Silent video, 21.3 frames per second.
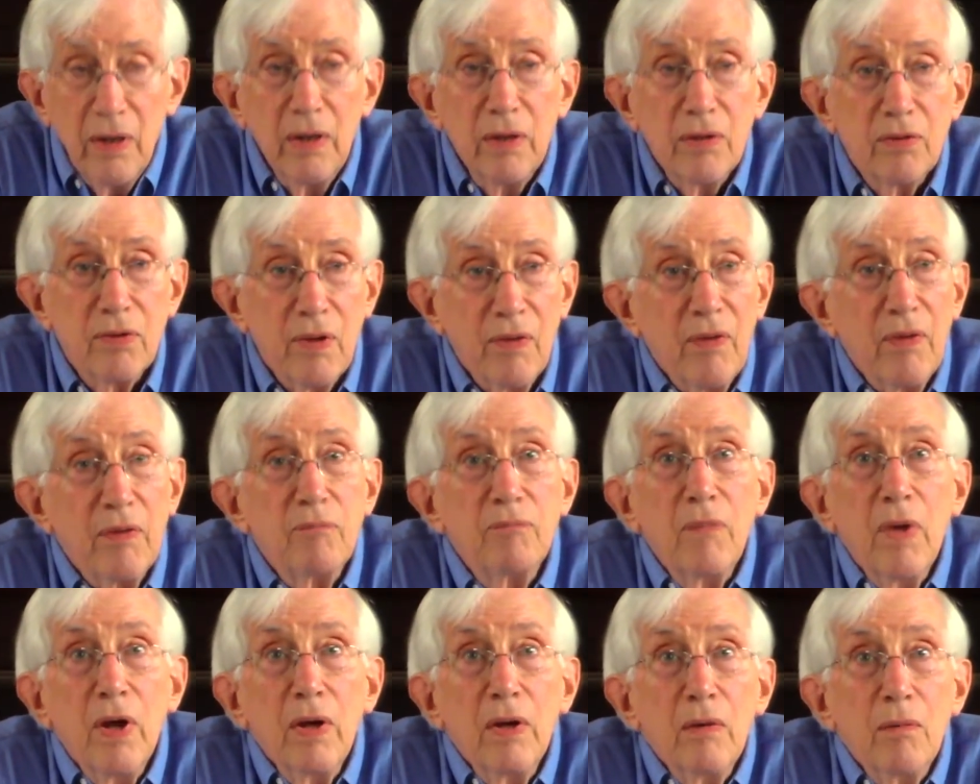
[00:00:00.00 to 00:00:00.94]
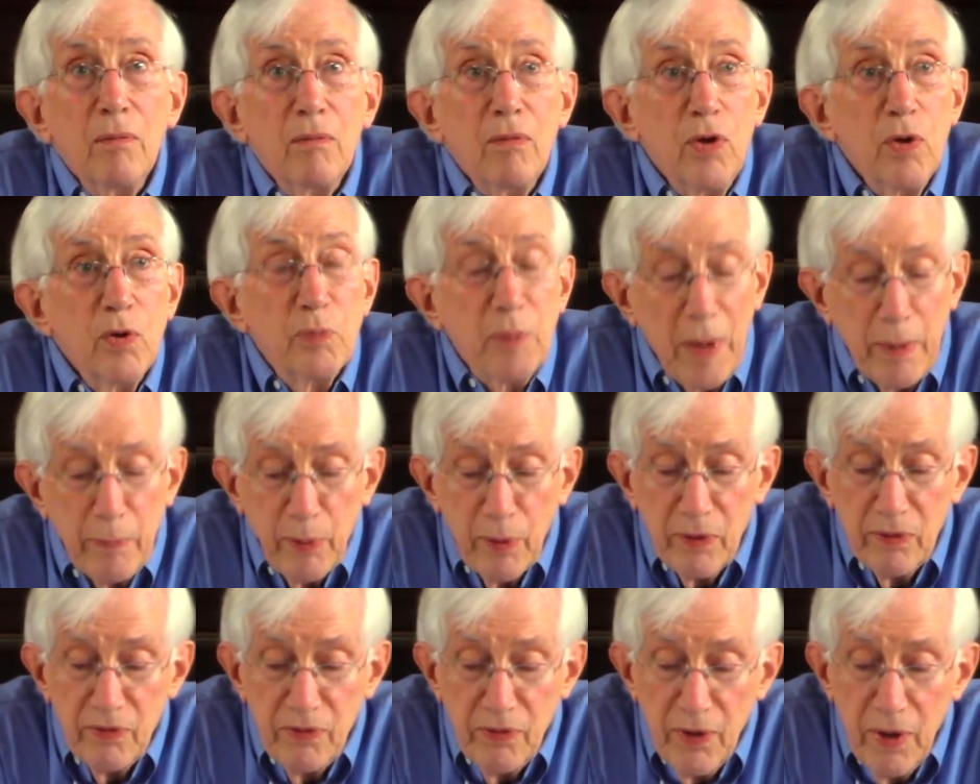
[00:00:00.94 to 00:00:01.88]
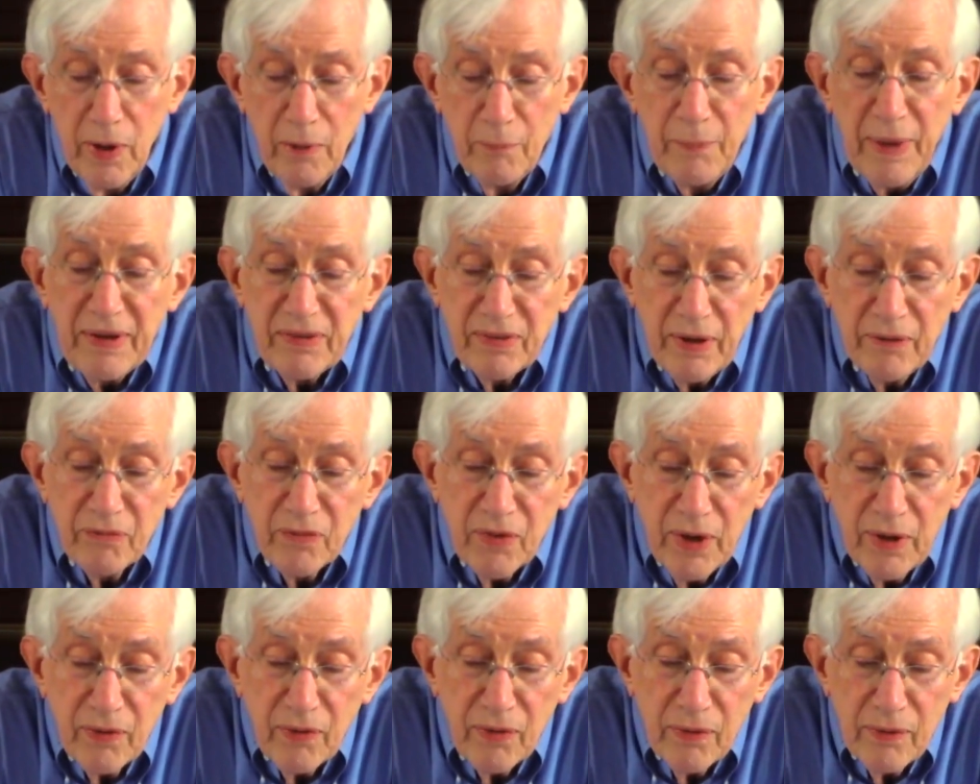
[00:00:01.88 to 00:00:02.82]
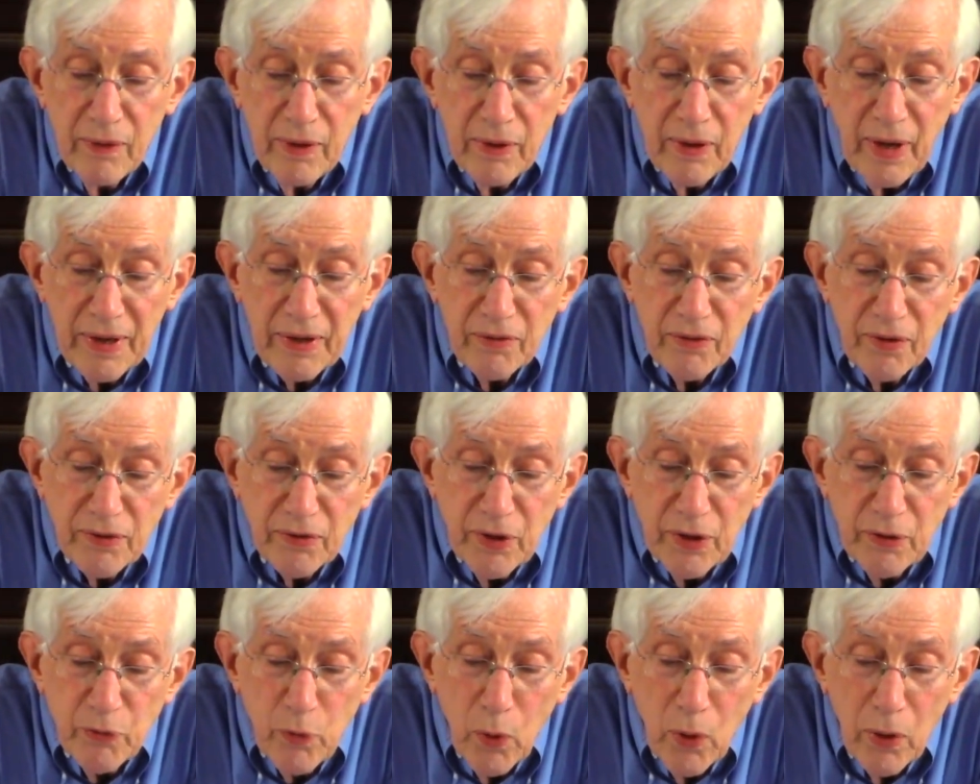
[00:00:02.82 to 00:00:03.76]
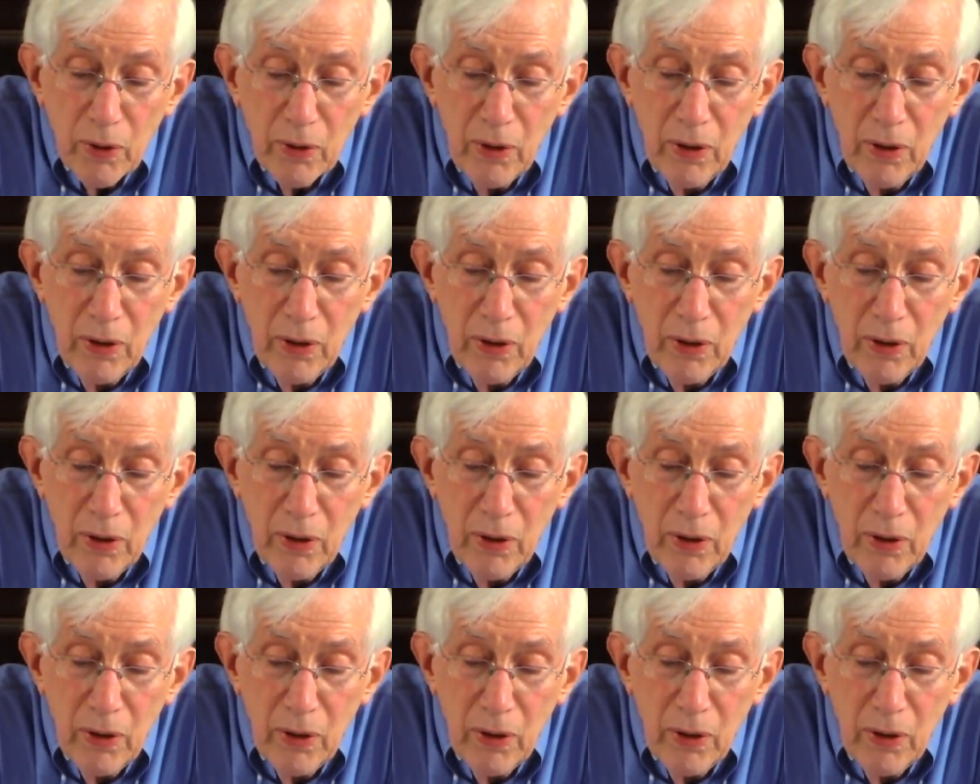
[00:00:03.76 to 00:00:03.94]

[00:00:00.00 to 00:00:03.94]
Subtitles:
It's in the newspaper of May 17, 1964.